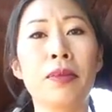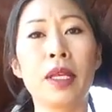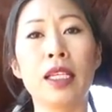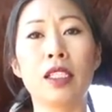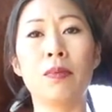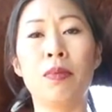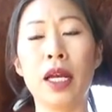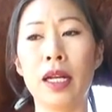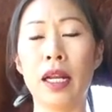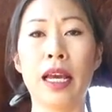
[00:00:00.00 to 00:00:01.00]
it's
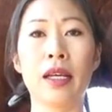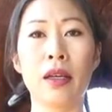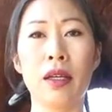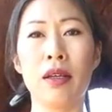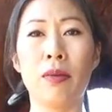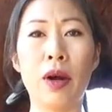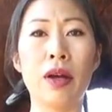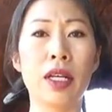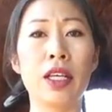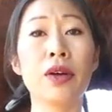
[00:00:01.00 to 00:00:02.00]
been like
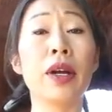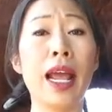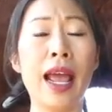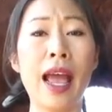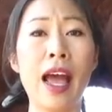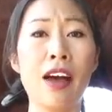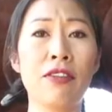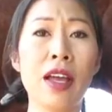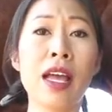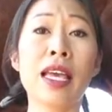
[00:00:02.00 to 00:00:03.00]
around a year and a
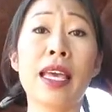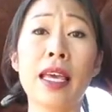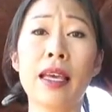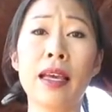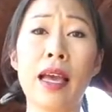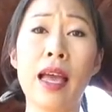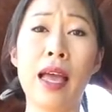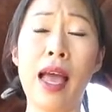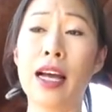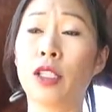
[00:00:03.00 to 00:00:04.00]
half. He
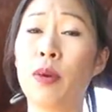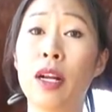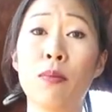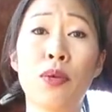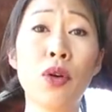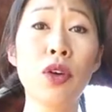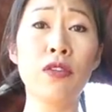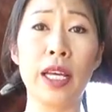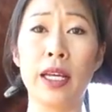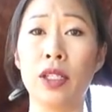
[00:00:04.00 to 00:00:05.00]
has been
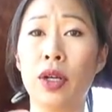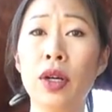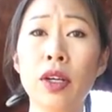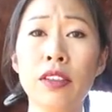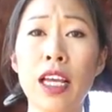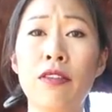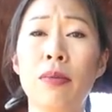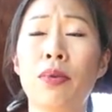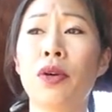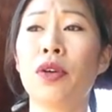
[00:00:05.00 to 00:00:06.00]
improving. His hooves have
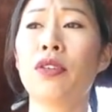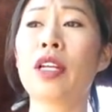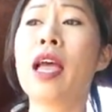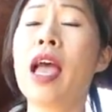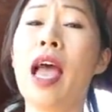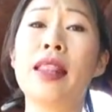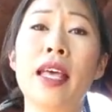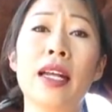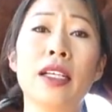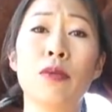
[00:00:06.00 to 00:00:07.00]
improved, and
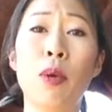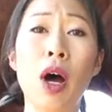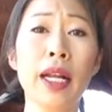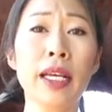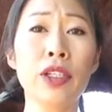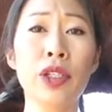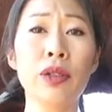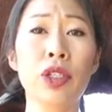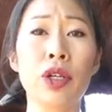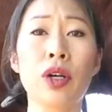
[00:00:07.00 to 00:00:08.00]
then his body
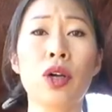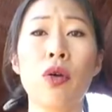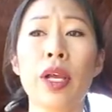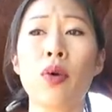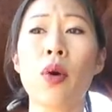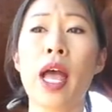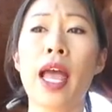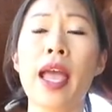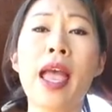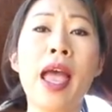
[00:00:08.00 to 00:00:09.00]
issues start going
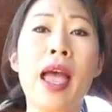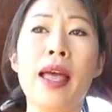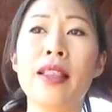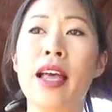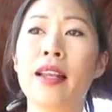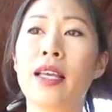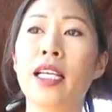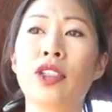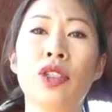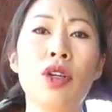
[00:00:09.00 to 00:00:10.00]
away, and then
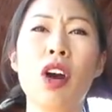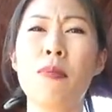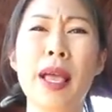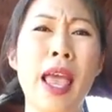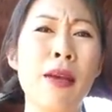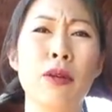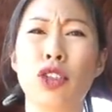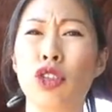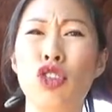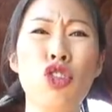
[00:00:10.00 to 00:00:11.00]
he started being
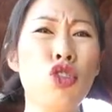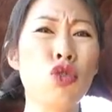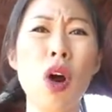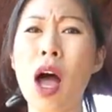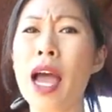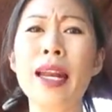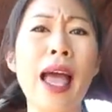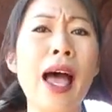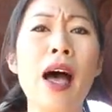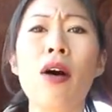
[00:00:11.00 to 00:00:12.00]
able to stride
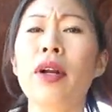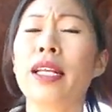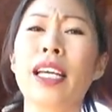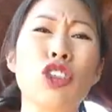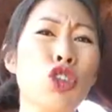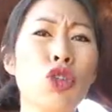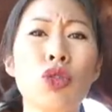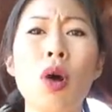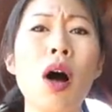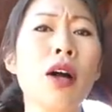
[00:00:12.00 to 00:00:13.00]
out and get
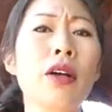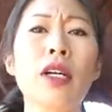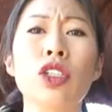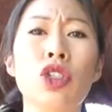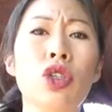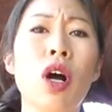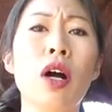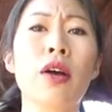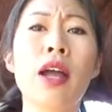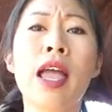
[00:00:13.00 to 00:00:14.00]
stronger and
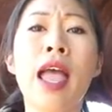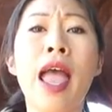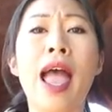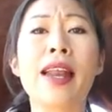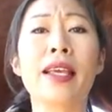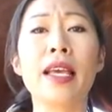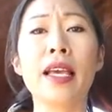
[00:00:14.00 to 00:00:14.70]
stronger, and